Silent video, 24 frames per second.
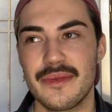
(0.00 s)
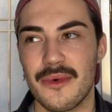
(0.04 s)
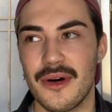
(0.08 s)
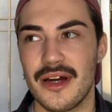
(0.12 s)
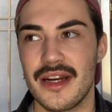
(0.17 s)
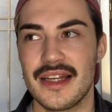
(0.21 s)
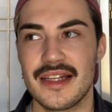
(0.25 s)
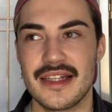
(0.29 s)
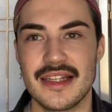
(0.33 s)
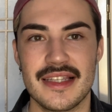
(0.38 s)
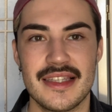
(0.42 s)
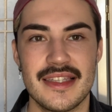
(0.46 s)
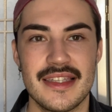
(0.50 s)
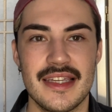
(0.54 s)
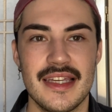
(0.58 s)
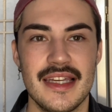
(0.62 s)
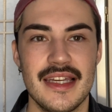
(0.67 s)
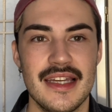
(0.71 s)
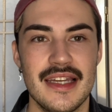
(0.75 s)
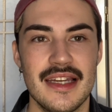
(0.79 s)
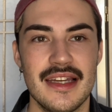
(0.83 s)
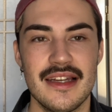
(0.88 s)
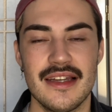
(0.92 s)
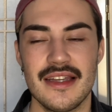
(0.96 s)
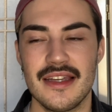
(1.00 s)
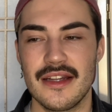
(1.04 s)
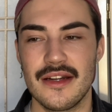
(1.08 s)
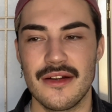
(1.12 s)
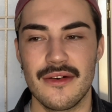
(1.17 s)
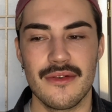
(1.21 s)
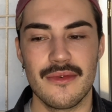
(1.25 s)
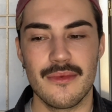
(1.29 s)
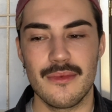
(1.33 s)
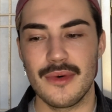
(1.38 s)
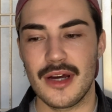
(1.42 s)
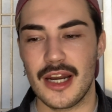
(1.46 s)
wanting to see, you
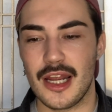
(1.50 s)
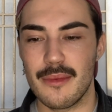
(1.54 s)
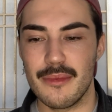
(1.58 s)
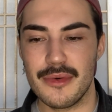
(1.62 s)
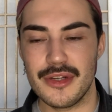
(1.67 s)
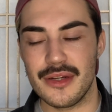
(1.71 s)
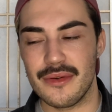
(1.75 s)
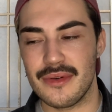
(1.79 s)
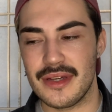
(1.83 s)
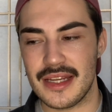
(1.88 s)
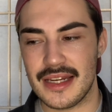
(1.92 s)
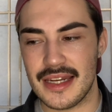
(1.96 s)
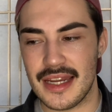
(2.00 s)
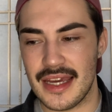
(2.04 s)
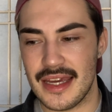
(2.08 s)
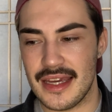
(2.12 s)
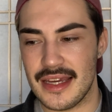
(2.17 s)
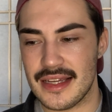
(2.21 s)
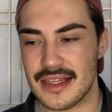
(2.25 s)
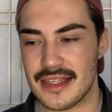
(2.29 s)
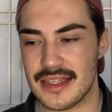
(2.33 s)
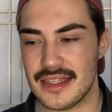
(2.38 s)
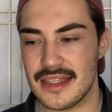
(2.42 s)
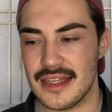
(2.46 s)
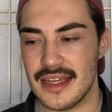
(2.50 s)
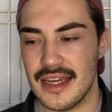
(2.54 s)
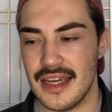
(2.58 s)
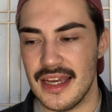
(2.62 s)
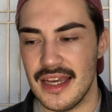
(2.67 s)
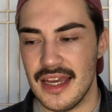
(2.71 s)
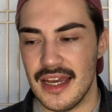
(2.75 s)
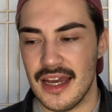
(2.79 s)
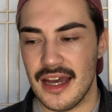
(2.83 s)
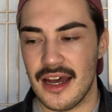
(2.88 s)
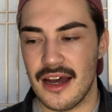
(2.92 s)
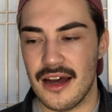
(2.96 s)
know, what I'm doing next.
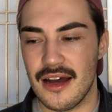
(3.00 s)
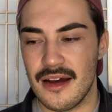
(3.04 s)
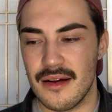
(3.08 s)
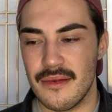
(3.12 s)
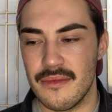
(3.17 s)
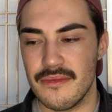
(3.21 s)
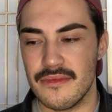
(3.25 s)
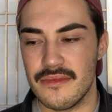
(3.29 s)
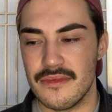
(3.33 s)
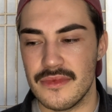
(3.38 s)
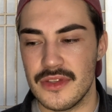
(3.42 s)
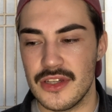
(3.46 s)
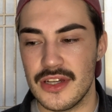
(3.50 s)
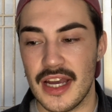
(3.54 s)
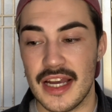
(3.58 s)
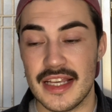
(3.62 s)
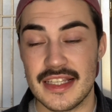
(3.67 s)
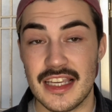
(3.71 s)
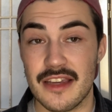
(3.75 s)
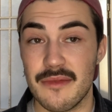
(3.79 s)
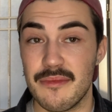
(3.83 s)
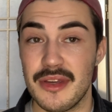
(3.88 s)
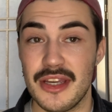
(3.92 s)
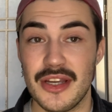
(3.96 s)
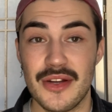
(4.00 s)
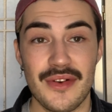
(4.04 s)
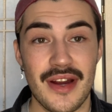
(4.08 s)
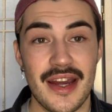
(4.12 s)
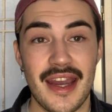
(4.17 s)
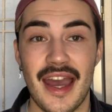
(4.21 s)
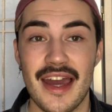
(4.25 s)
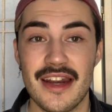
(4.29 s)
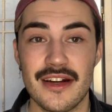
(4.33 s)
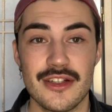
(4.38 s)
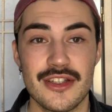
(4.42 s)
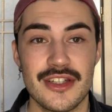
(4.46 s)
You guys give me great
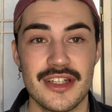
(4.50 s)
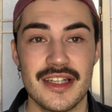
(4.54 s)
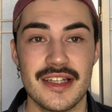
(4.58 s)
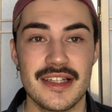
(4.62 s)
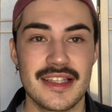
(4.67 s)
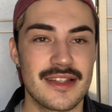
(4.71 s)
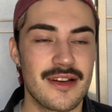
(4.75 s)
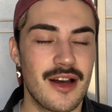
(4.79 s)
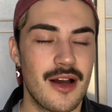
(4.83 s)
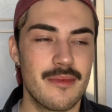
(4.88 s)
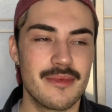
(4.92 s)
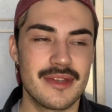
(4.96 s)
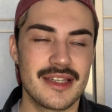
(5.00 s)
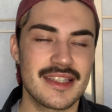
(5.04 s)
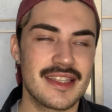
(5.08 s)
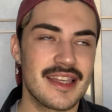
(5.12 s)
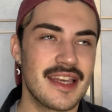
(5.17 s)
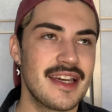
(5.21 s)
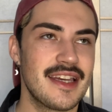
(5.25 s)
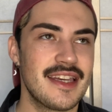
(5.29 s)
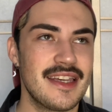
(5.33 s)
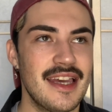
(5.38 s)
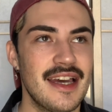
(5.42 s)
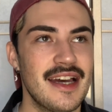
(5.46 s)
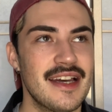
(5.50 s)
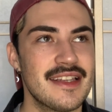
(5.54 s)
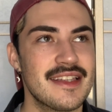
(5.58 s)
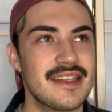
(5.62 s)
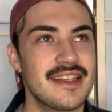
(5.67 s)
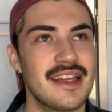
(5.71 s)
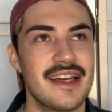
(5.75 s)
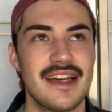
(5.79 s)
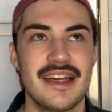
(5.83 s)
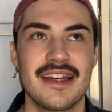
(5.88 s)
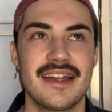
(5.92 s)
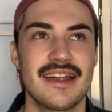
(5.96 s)
energy, so I'm just like,
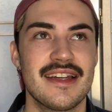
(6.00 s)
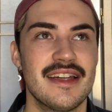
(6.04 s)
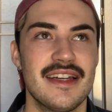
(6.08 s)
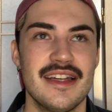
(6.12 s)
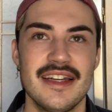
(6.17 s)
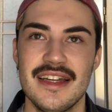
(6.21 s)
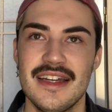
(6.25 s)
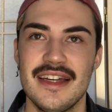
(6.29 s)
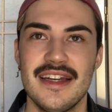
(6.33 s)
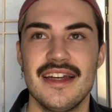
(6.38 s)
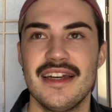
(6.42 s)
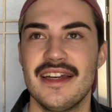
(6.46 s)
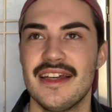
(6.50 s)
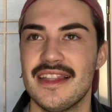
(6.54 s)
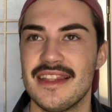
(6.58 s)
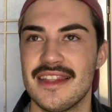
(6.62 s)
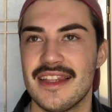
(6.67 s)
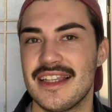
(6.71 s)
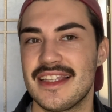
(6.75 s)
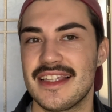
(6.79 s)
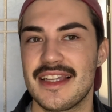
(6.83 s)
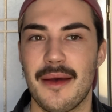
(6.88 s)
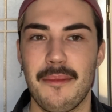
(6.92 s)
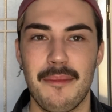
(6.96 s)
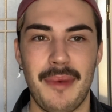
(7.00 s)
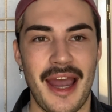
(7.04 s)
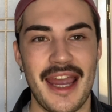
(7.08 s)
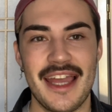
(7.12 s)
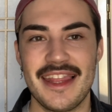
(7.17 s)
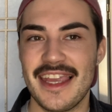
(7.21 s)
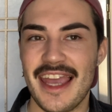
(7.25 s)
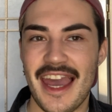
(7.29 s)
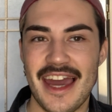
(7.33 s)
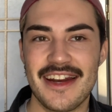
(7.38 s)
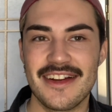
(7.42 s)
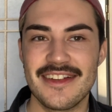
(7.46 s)
yes, like, let's combine
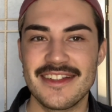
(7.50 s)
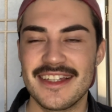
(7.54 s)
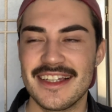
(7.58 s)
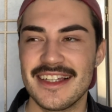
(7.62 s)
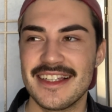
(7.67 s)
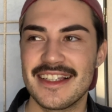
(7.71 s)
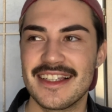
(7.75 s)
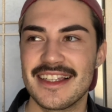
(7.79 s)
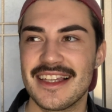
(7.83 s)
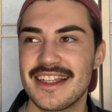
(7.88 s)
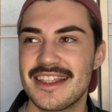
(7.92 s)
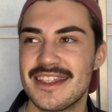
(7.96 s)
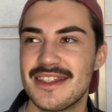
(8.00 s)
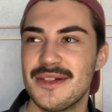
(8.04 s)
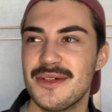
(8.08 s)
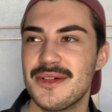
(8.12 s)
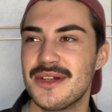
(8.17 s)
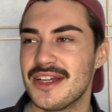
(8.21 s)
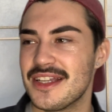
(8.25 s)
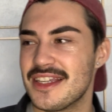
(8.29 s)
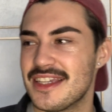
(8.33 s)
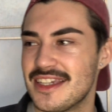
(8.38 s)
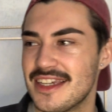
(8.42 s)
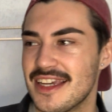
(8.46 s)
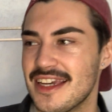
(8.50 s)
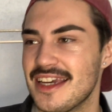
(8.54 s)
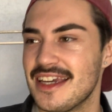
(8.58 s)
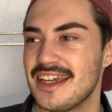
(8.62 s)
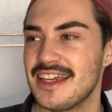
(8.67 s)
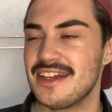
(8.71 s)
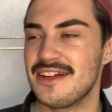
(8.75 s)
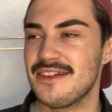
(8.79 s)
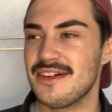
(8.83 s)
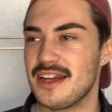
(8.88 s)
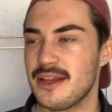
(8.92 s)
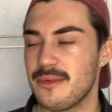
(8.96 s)
the energies and let's do good shit,
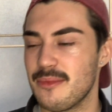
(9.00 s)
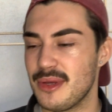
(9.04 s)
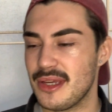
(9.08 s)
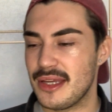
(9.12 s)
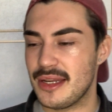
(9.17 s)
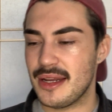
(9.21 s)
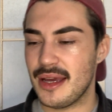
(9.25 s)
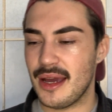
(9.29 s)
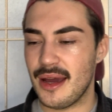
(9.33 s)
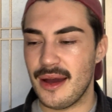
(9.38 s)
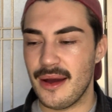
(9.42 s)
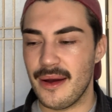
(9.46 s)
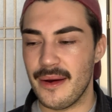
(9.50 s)
you know what I mean?